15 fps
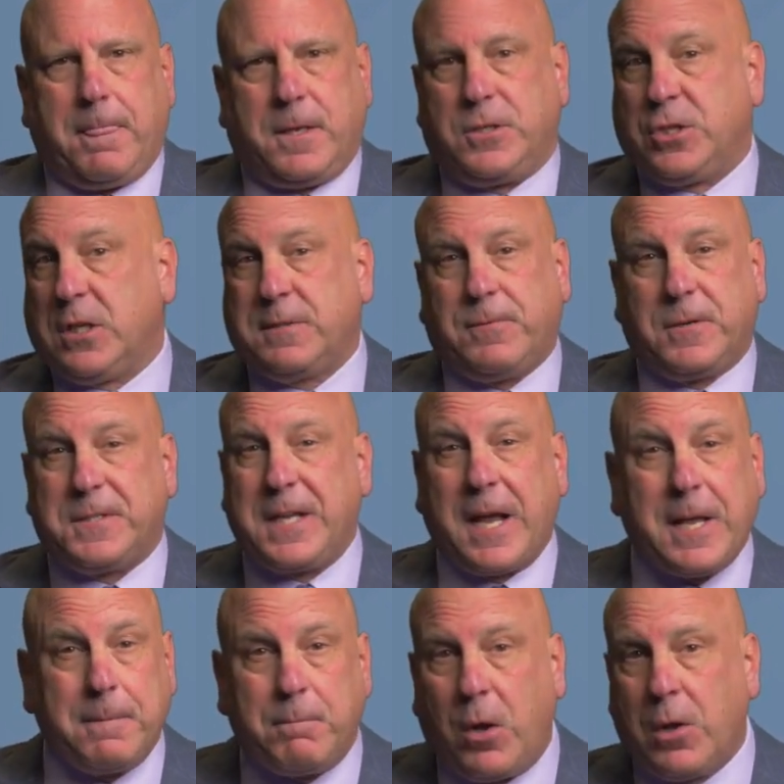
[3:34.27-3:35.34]
just for
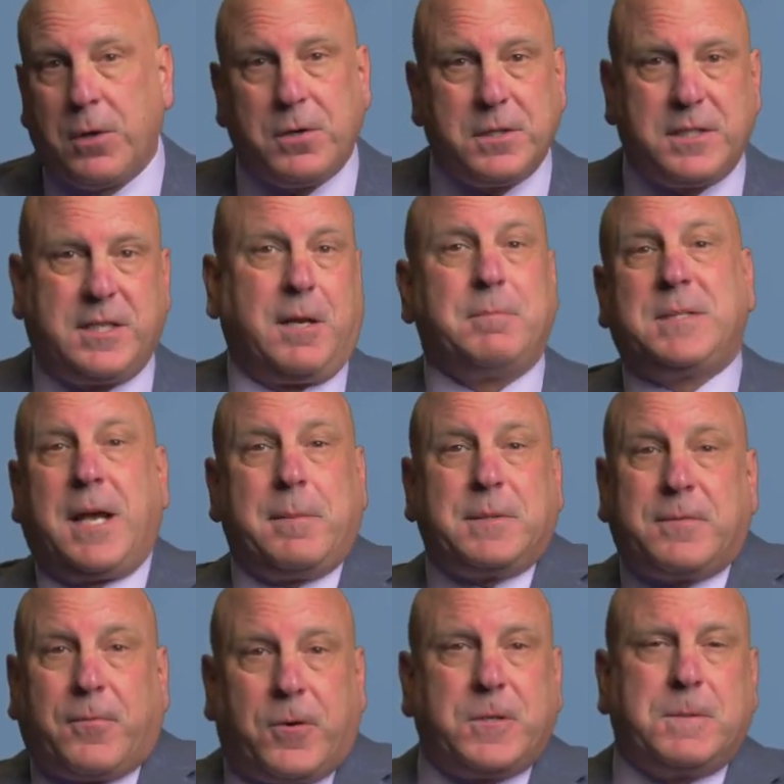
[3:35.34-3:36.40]
second molars,
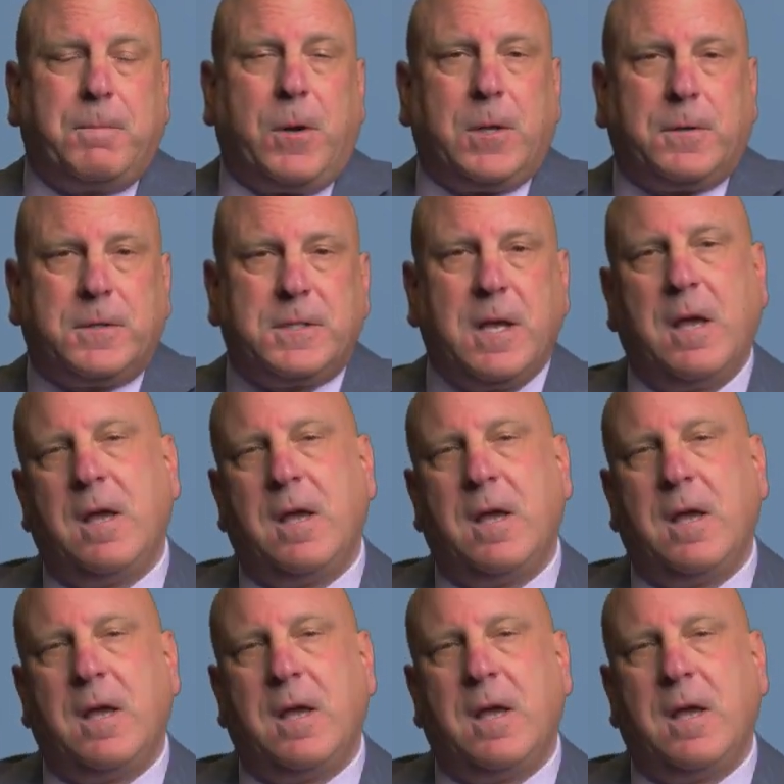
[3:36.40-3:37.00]
sometimes first molars,